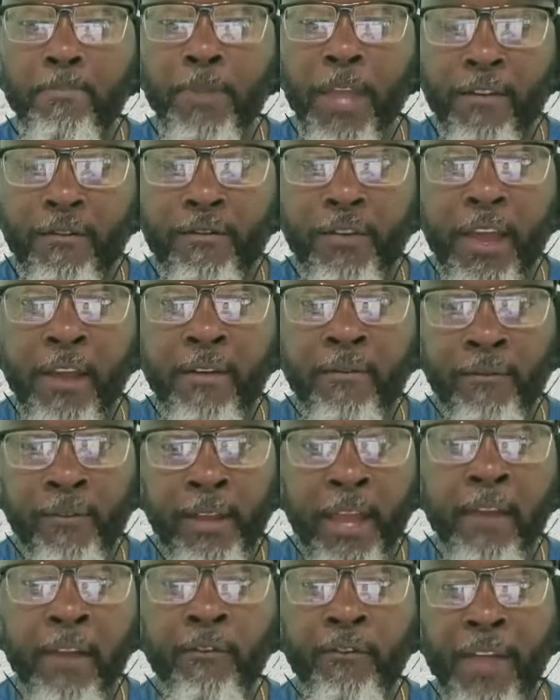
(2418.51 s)

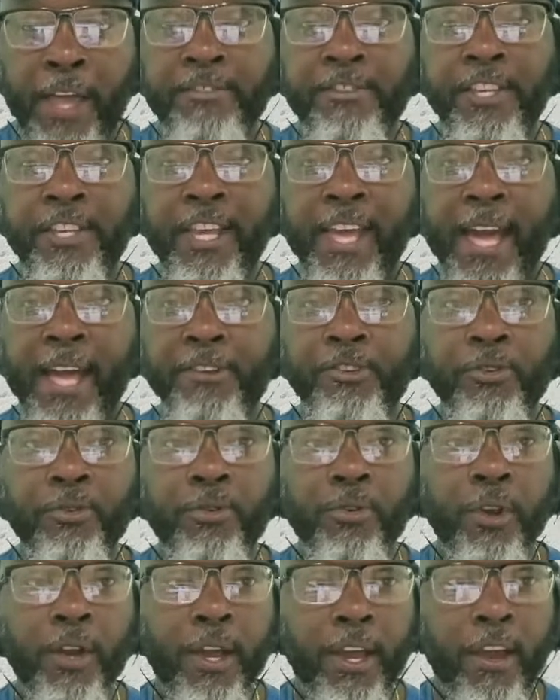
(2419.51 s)
If that's the
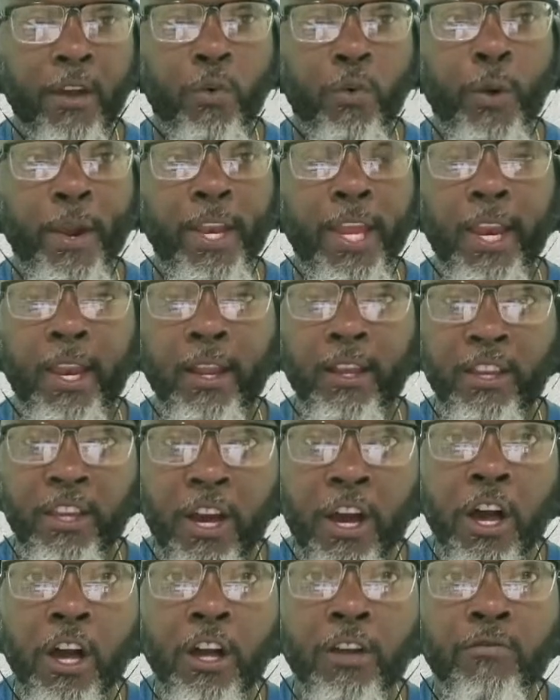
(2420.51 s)
answer, if we need a
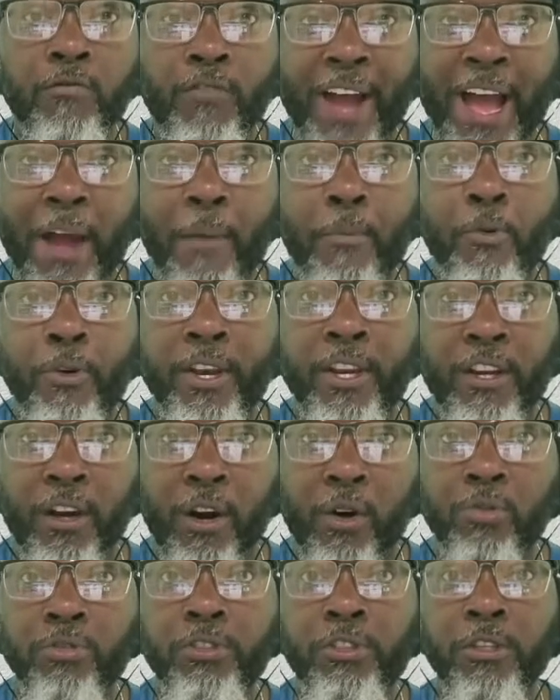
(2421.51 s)
young, vibrant
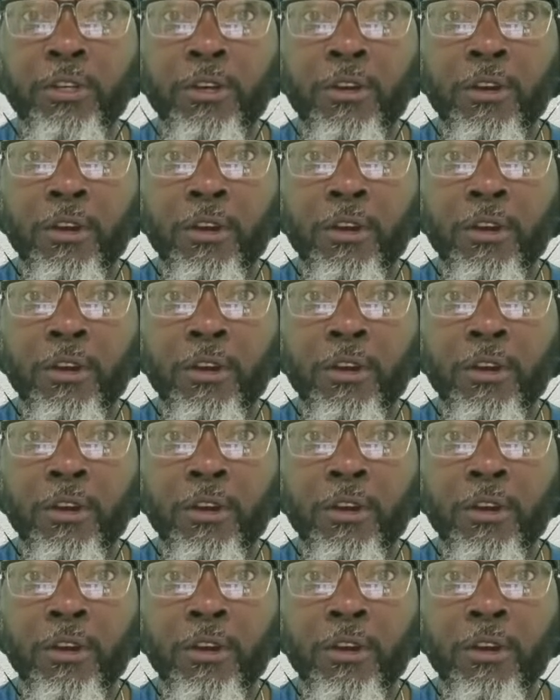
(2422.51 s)
coach